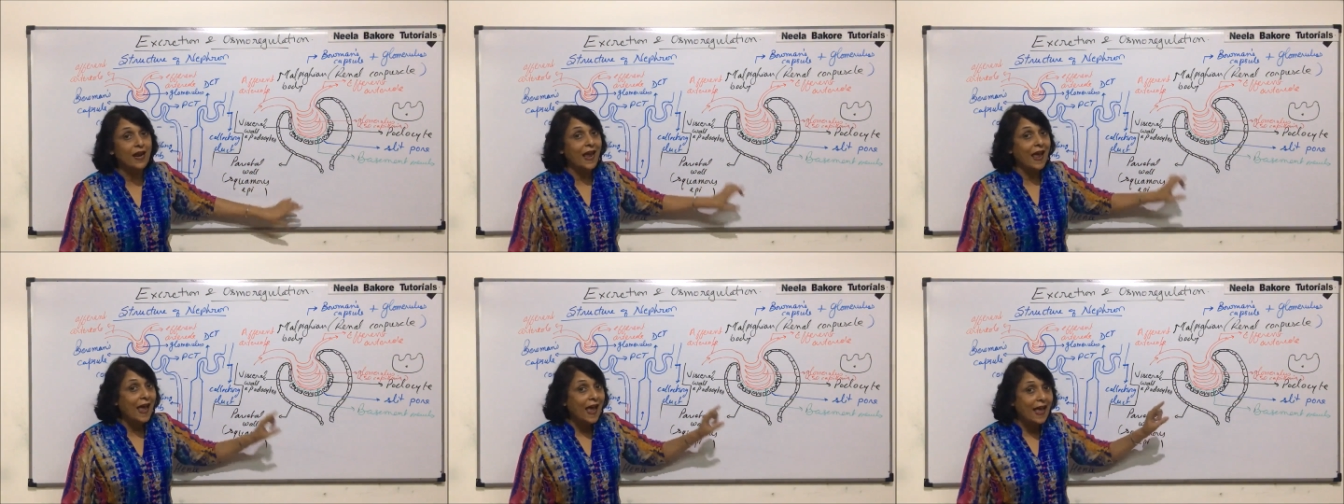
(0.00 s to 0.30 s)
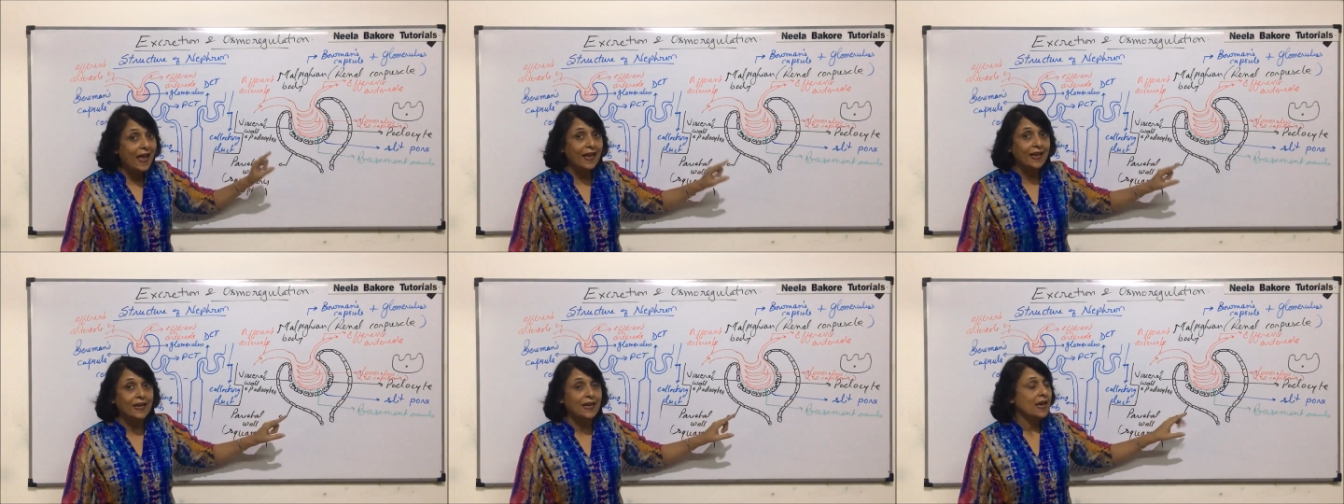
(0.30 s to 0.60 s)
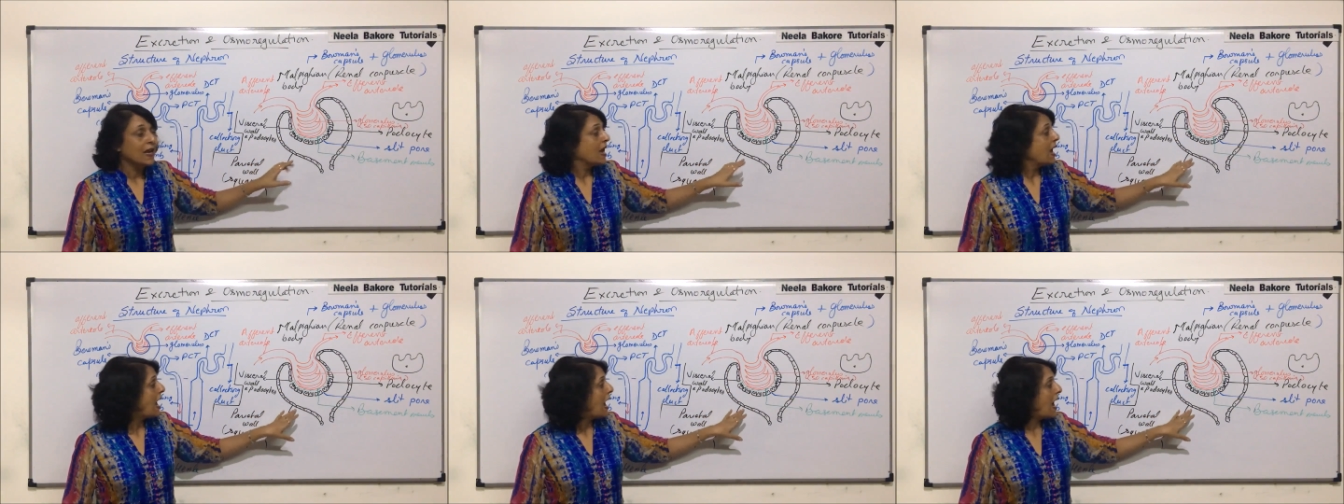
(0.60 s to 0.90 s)
and
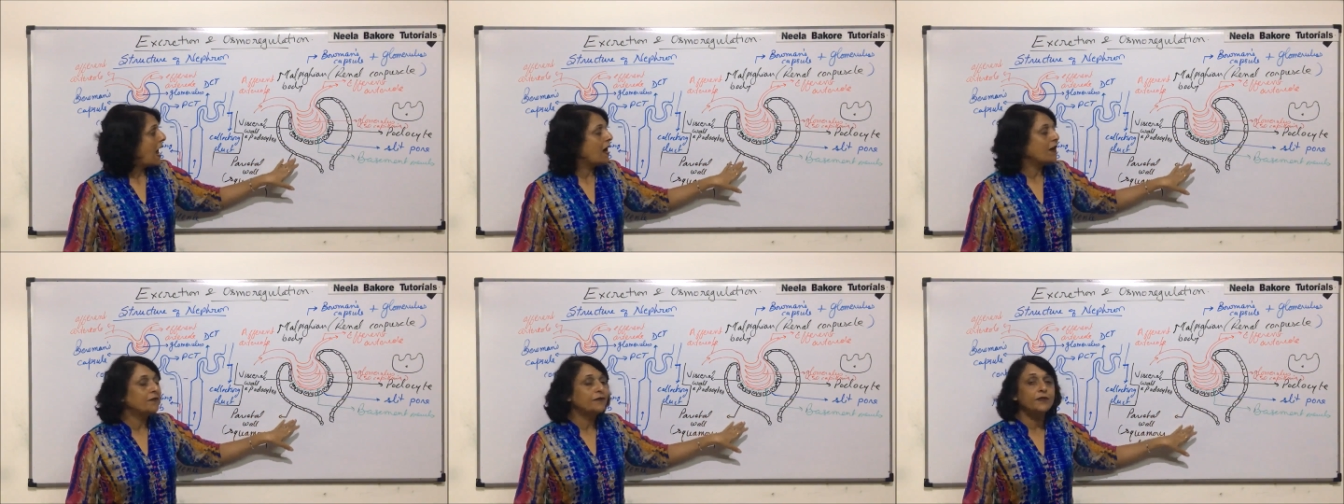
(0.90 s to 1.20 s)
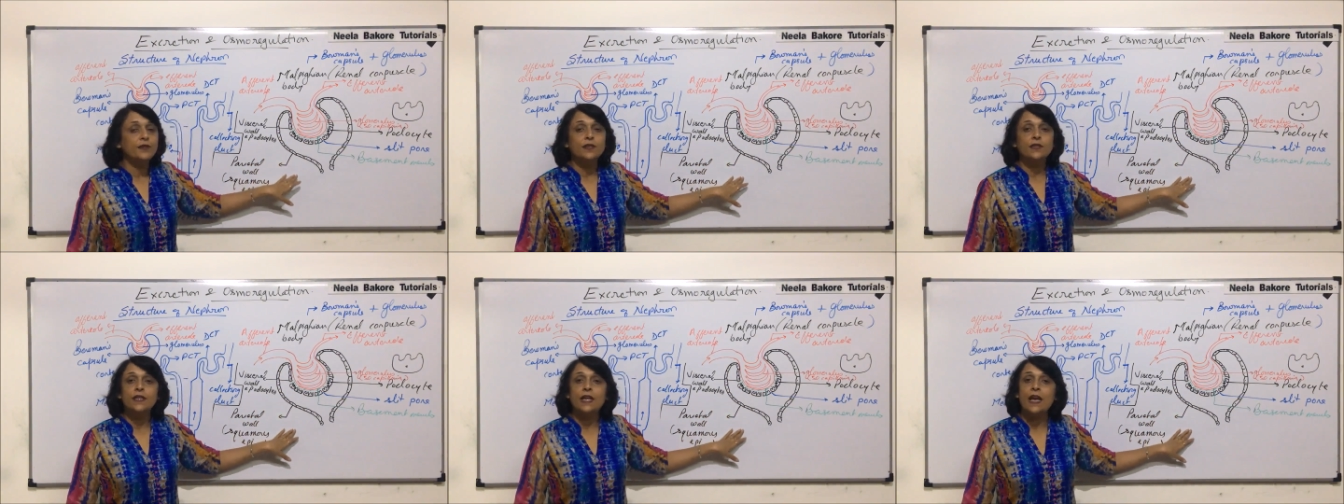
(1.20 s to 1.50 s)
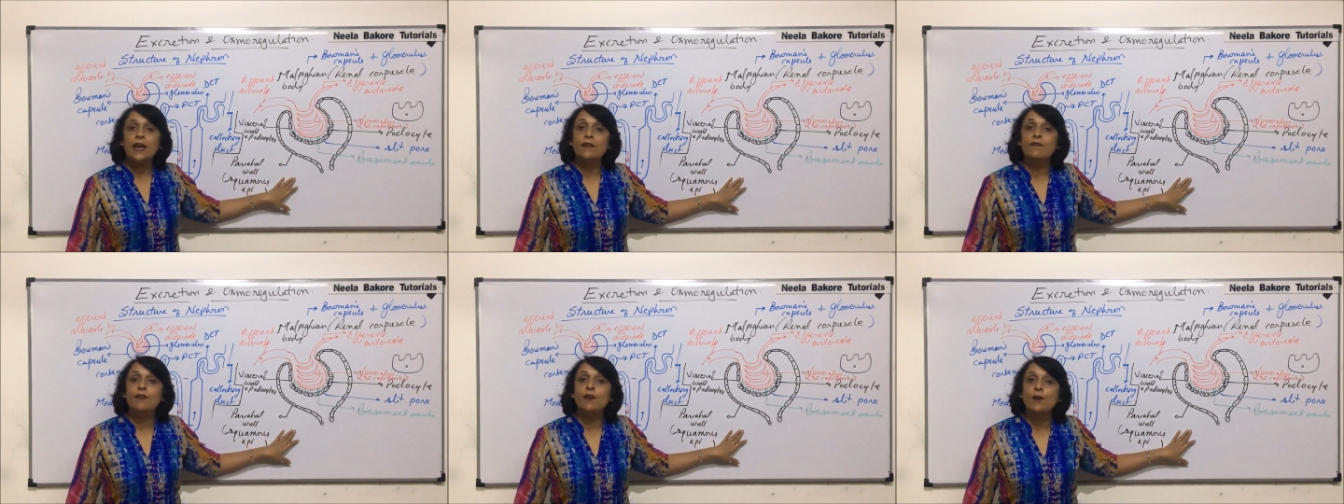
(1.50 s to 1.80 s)
after
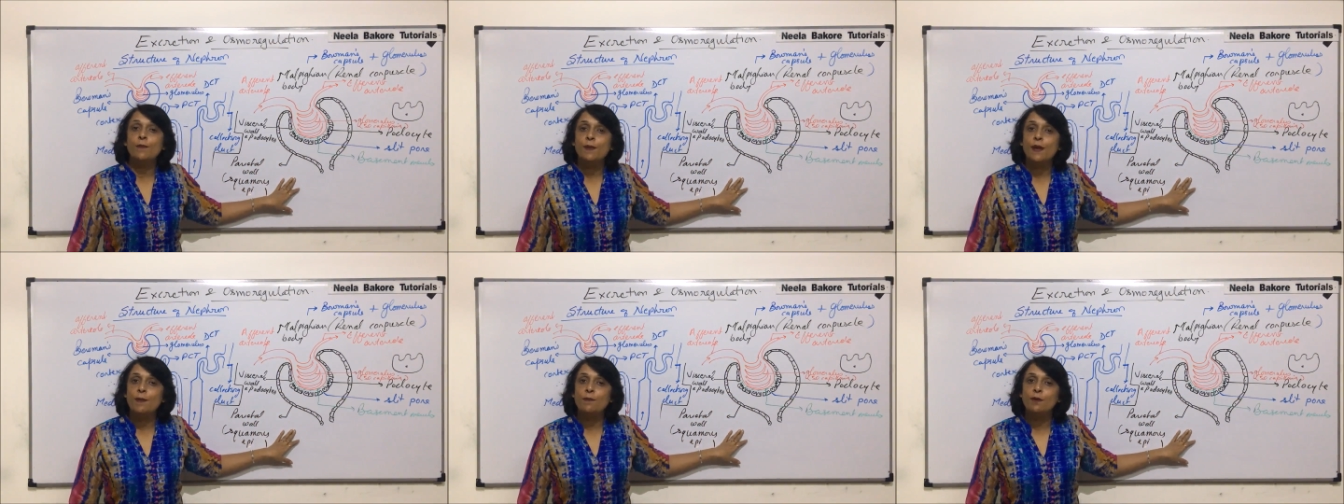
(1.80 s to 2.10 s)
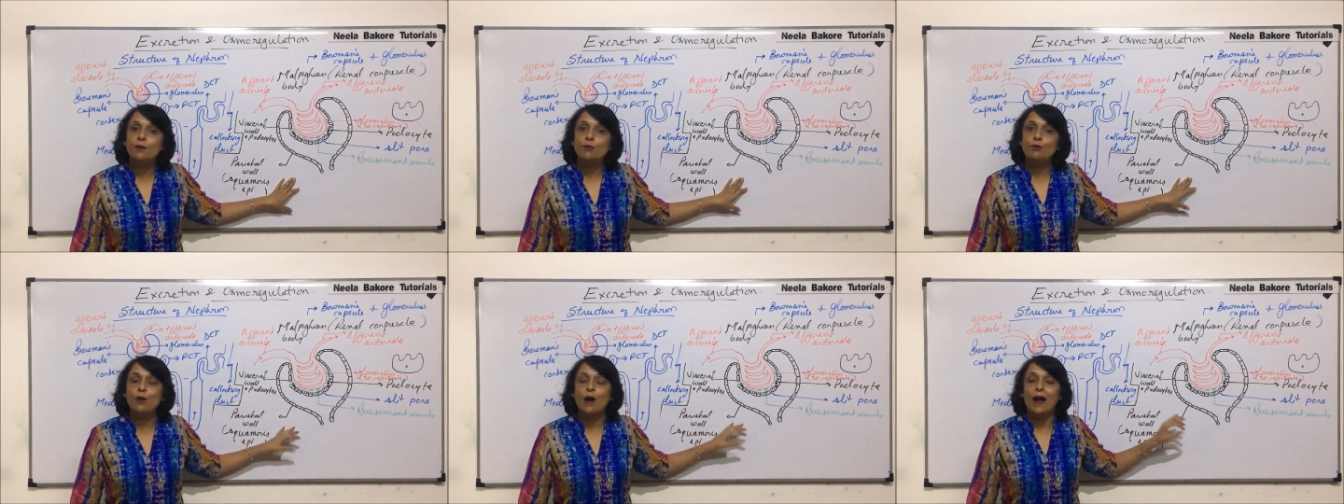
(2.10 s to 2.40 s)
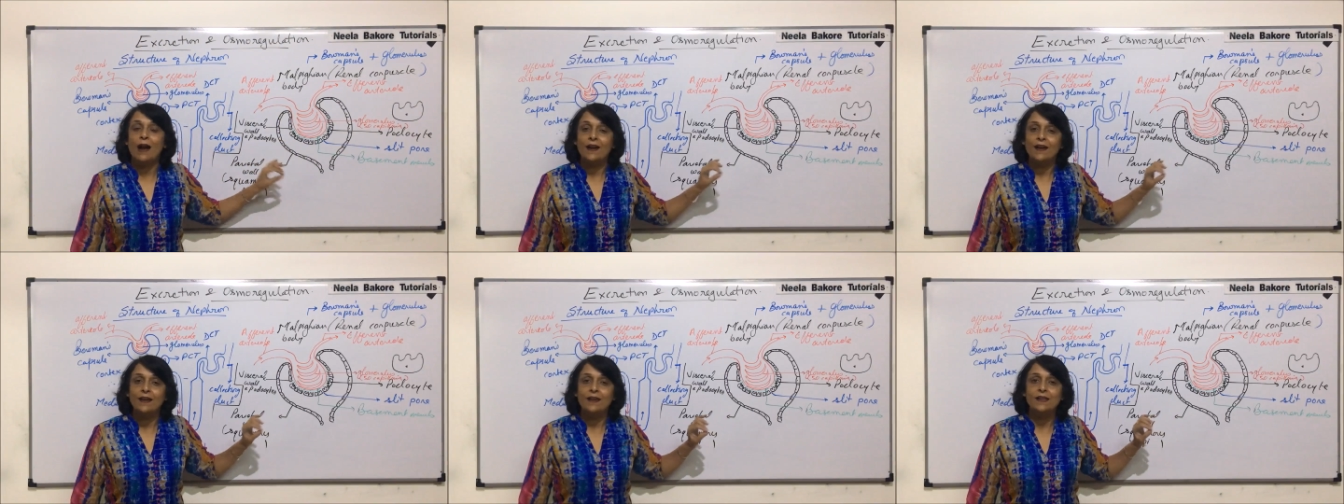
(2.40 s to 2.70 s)
that we'll be able
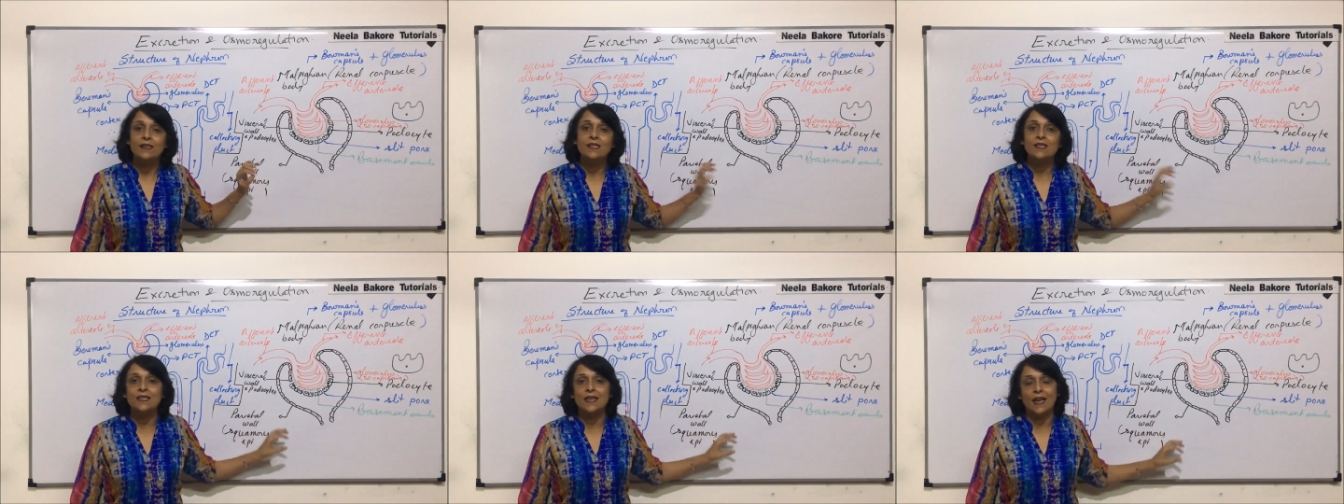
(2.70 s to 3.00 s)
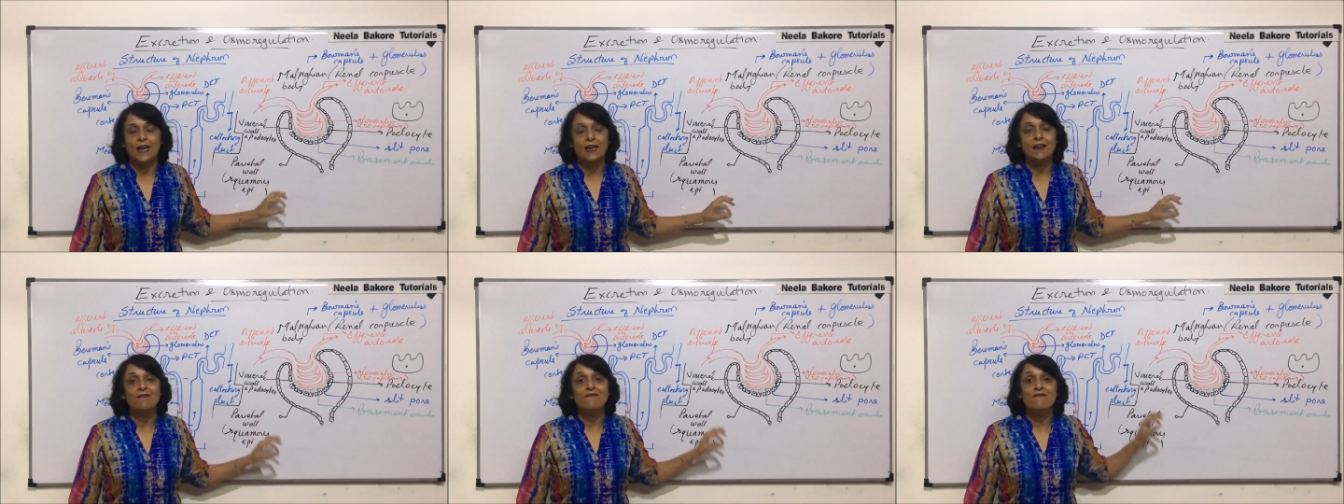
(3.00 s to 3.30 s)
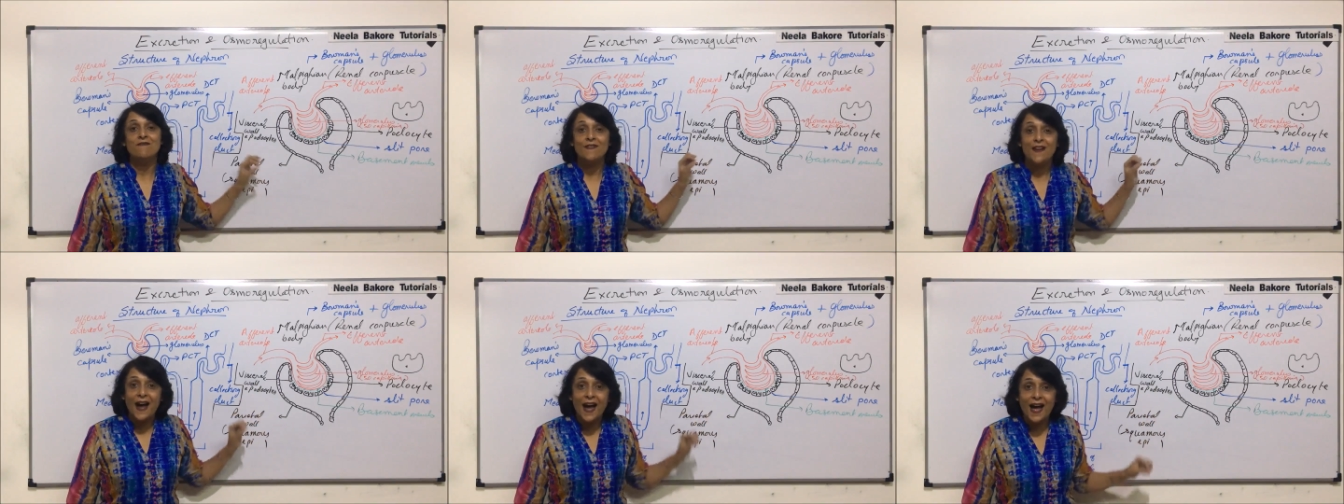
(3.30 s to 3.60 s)
to understand
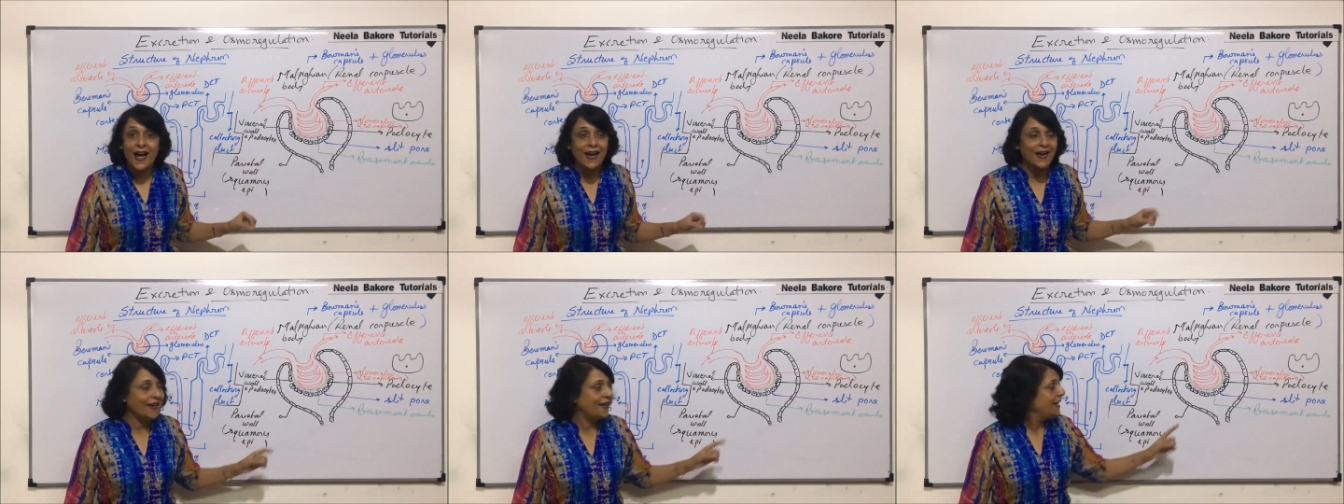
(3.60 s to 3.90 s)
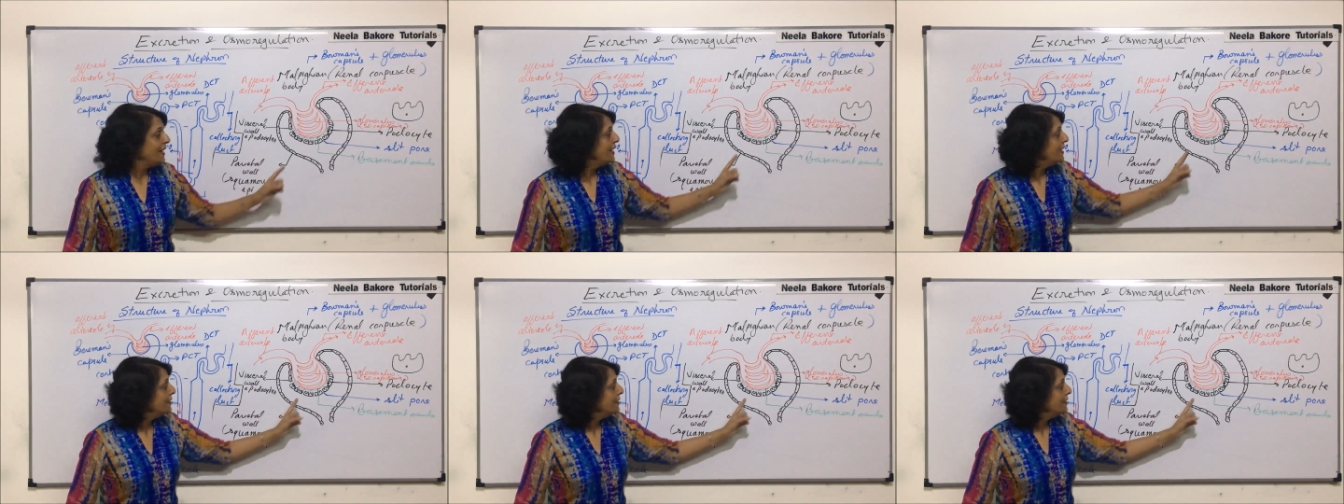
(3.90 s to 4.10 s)
why